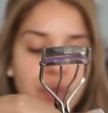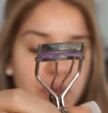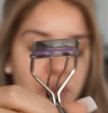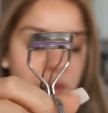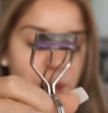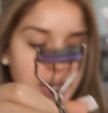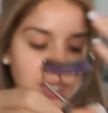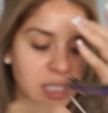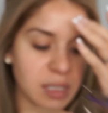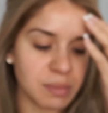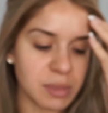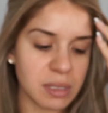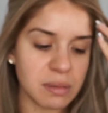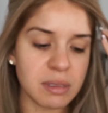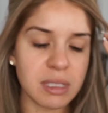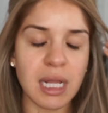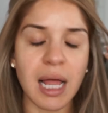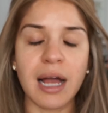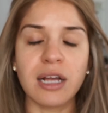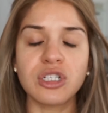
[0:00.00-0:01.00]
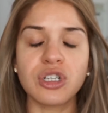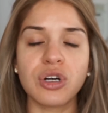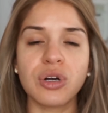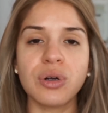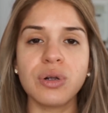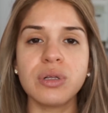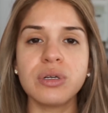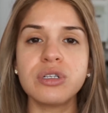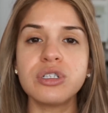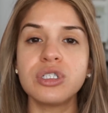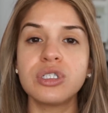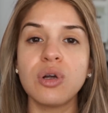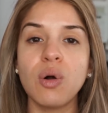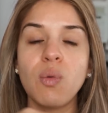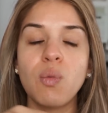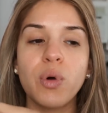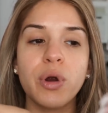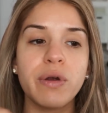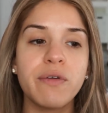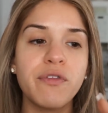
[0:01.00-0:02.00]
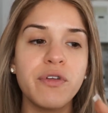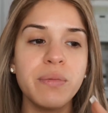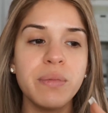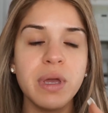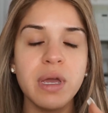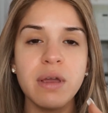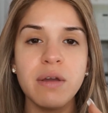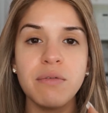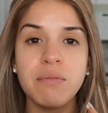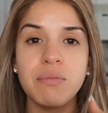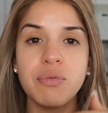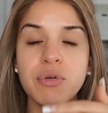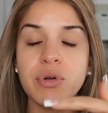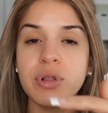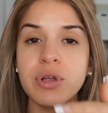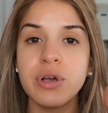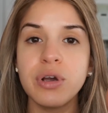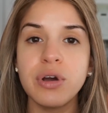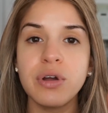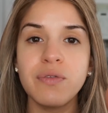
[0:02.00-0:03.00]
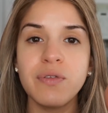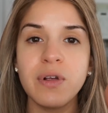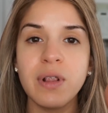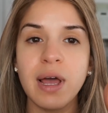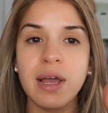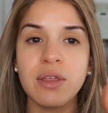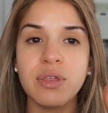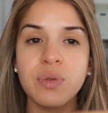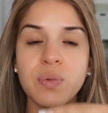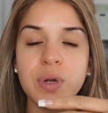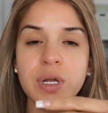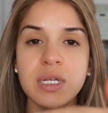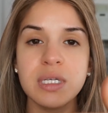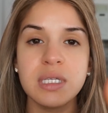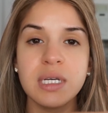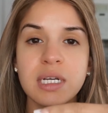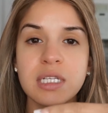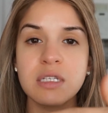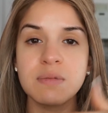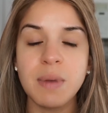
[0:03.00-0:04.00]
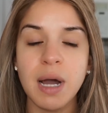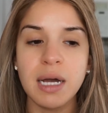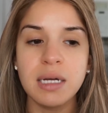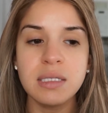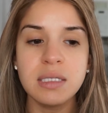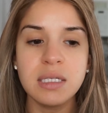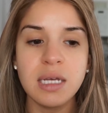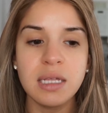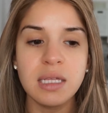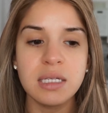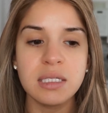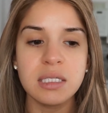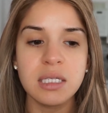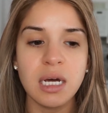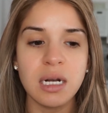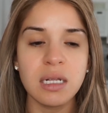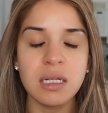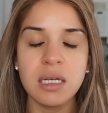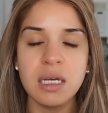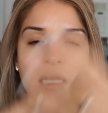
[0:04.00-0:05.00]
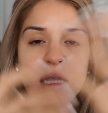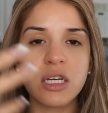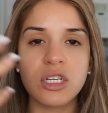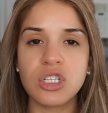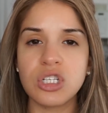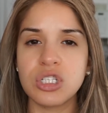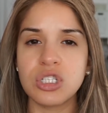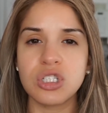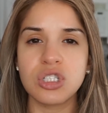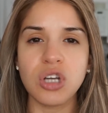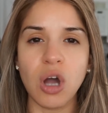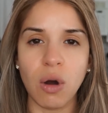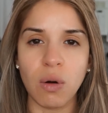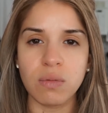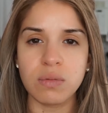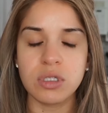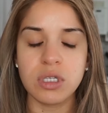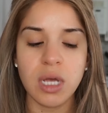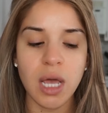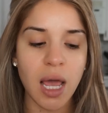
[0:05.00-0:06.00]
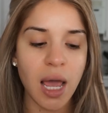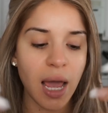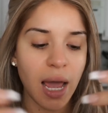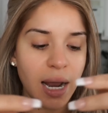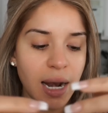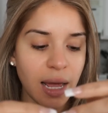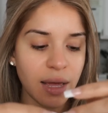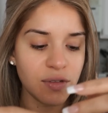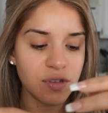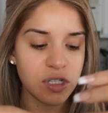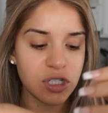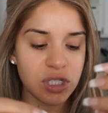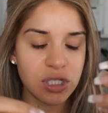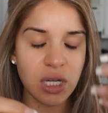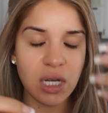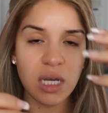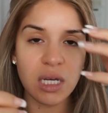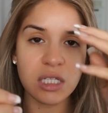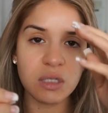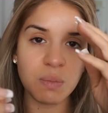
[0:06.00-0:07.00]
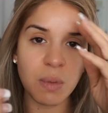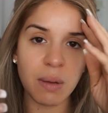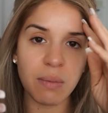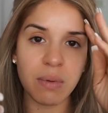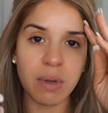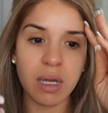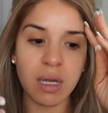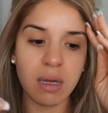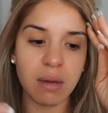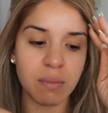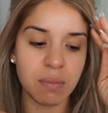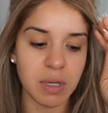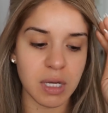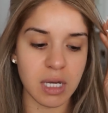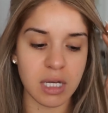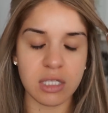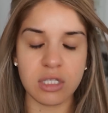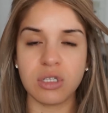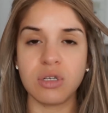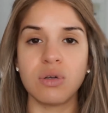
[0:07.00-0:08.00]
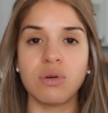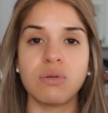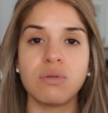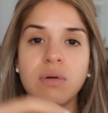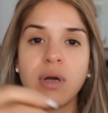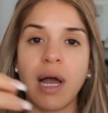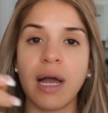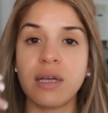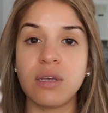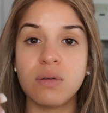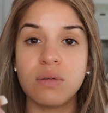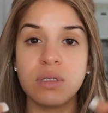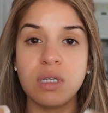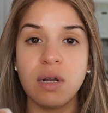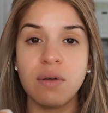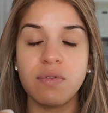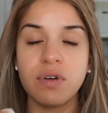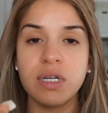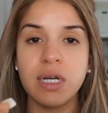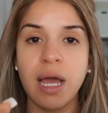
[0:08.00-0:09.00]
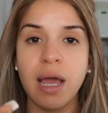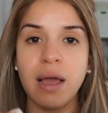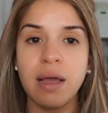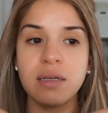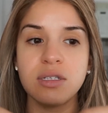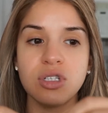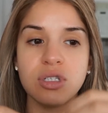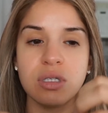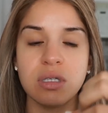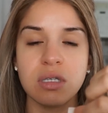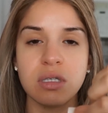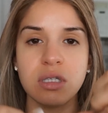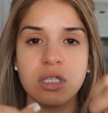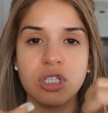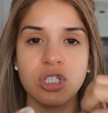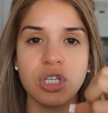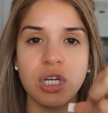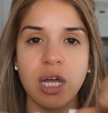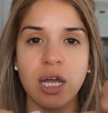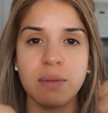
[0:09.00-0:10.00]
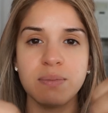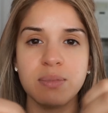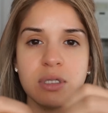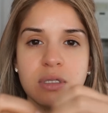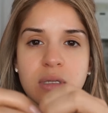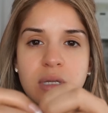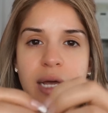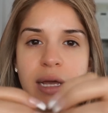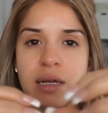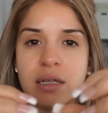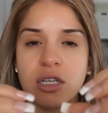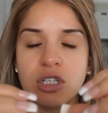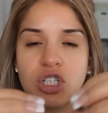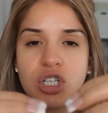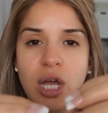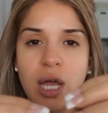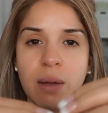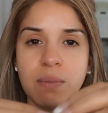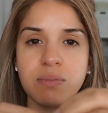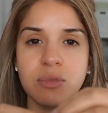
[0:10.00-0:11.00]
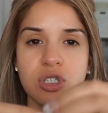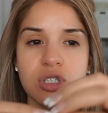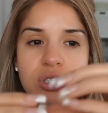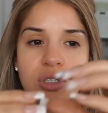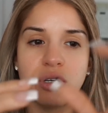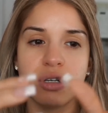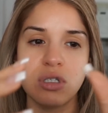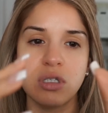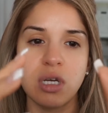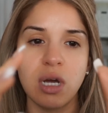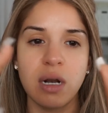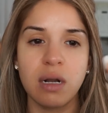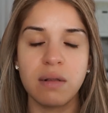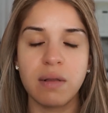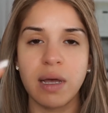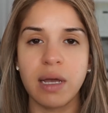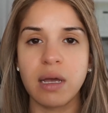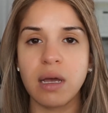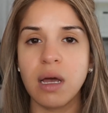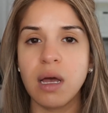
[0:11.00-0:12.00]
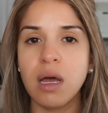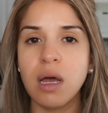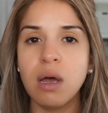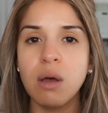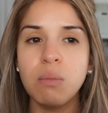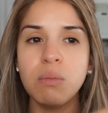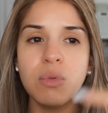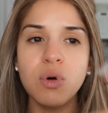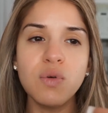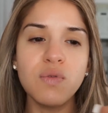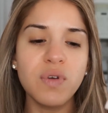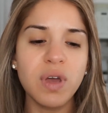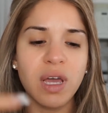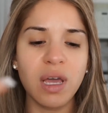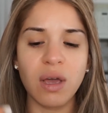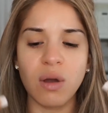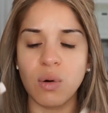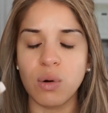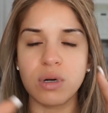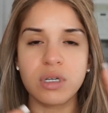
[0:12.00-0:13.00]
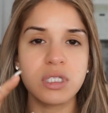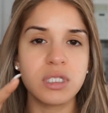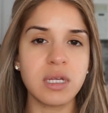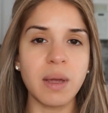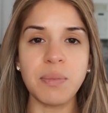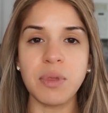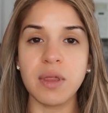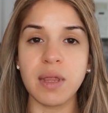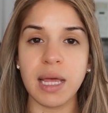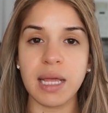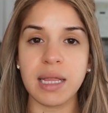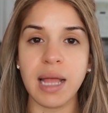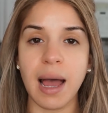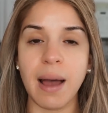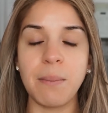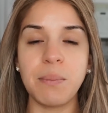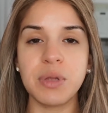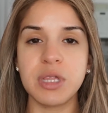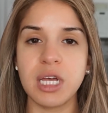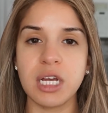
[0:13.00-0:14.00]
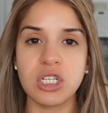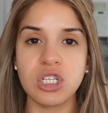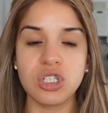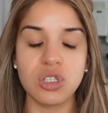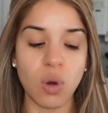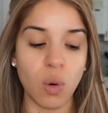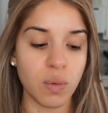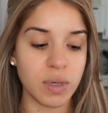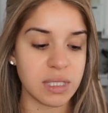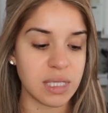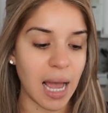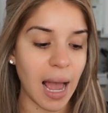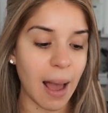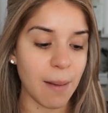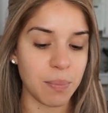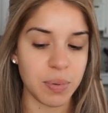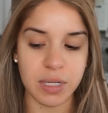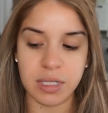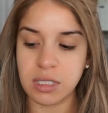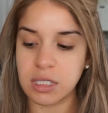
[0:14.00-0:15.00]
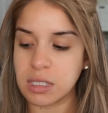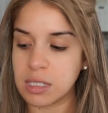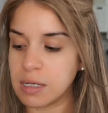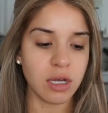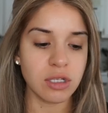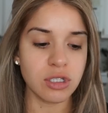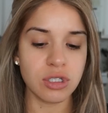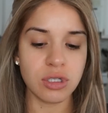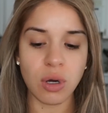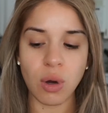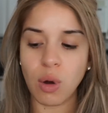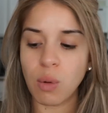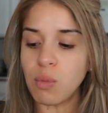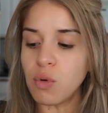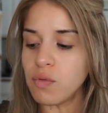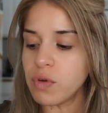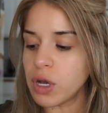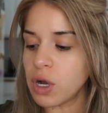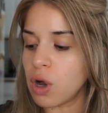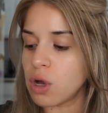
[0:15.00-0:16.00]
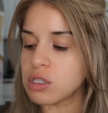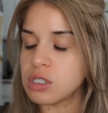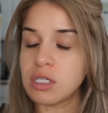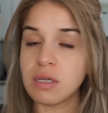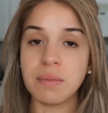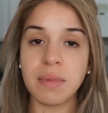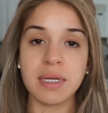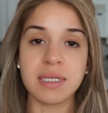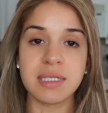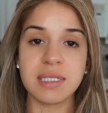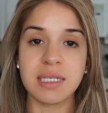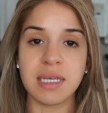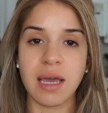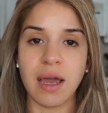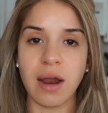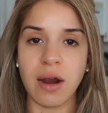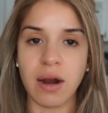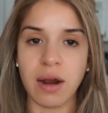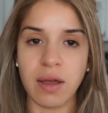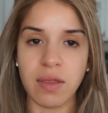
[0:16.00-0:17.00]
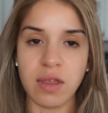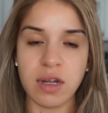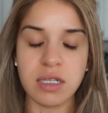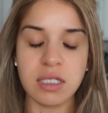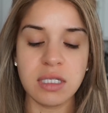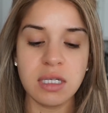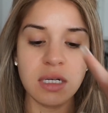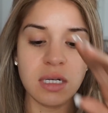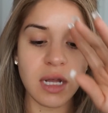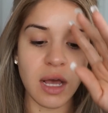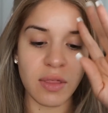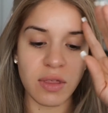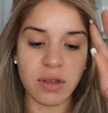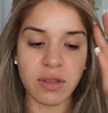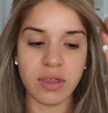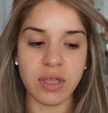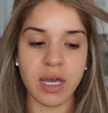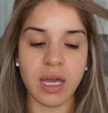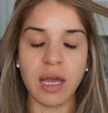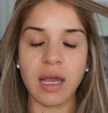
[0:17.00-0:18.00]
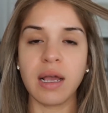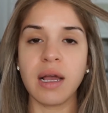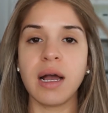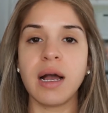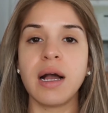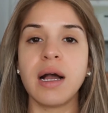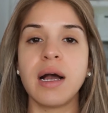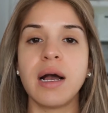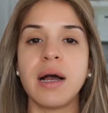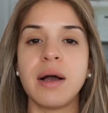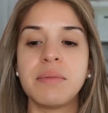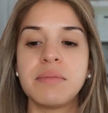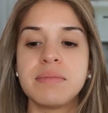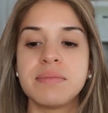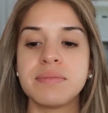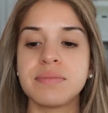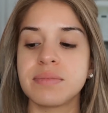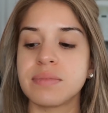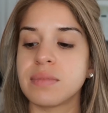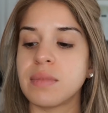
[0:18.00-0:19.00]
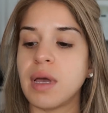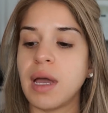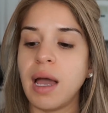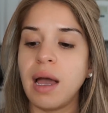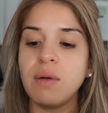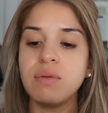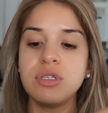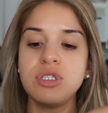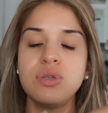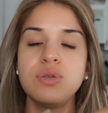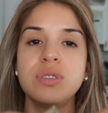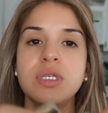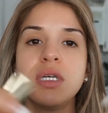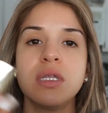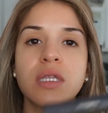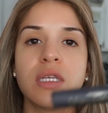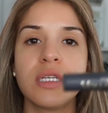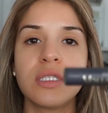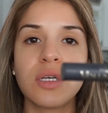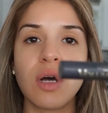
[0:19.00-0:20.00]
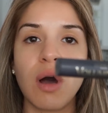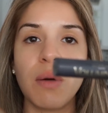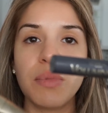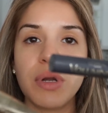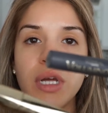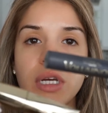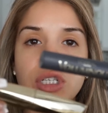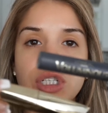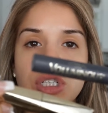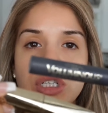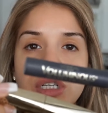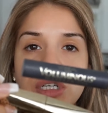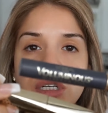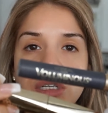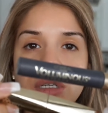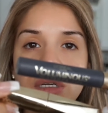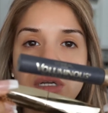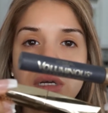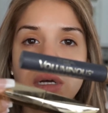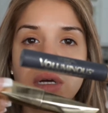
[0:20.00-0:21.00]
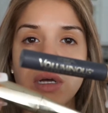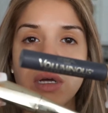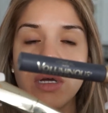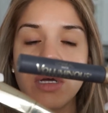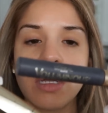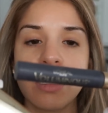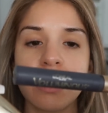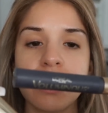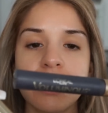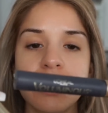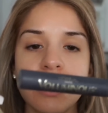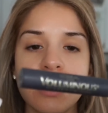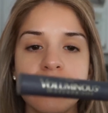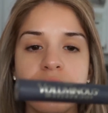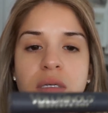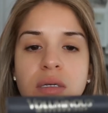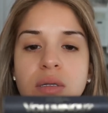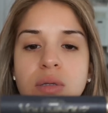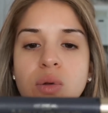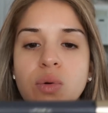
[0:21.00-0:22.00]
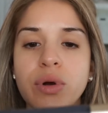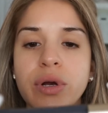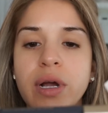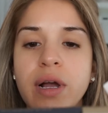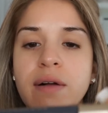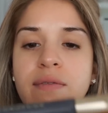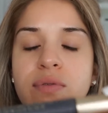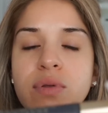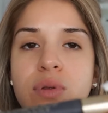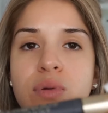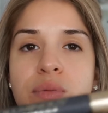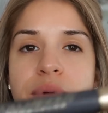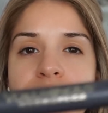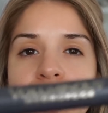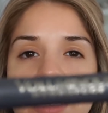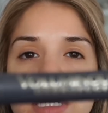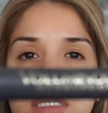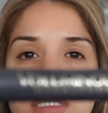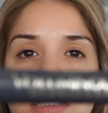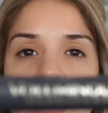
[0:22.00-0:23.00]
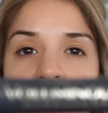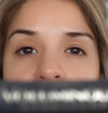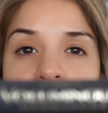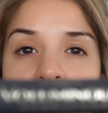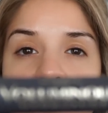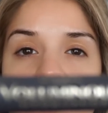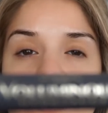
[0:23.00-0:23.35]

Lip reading: that sometimes lash curlers don't work for me really good for like 3 to 6 months, and then suddenly they just don't. And I just think it's maybe because, I use it every day, just like the shapes, and like the shape just starts kind of like moving or something like that, but that just always happens too. So moving on to mascara, there's another thing. I was using this combination. This is the L'Oreal Voluminous,